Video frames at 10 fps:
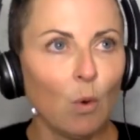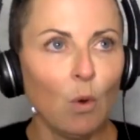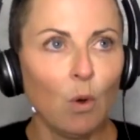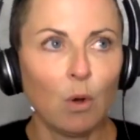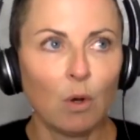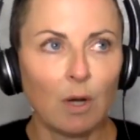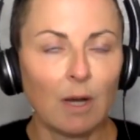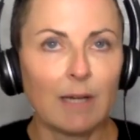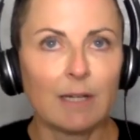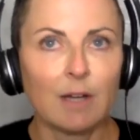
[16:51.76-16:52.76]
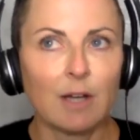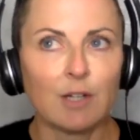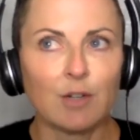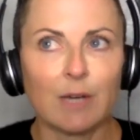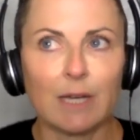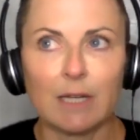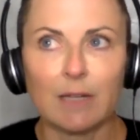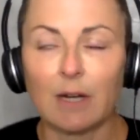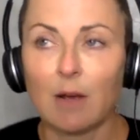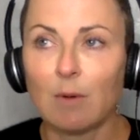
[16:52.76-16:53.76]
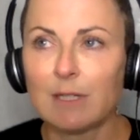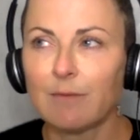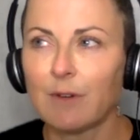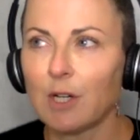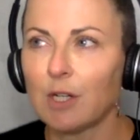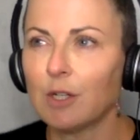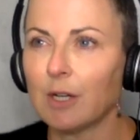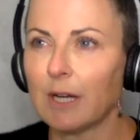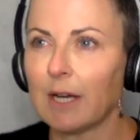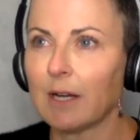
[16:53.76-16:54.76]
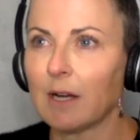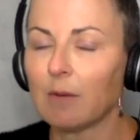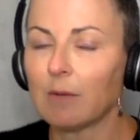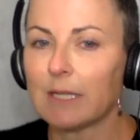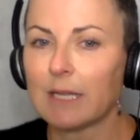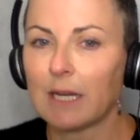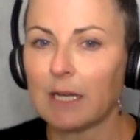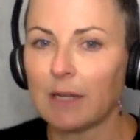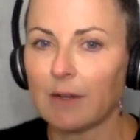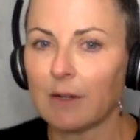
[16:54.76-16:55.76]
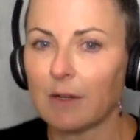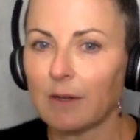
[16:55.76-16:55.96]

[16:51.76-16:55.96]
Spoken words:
Oh, I did not enjoy it either. And I wasn't very good at it, I wouldn't say either.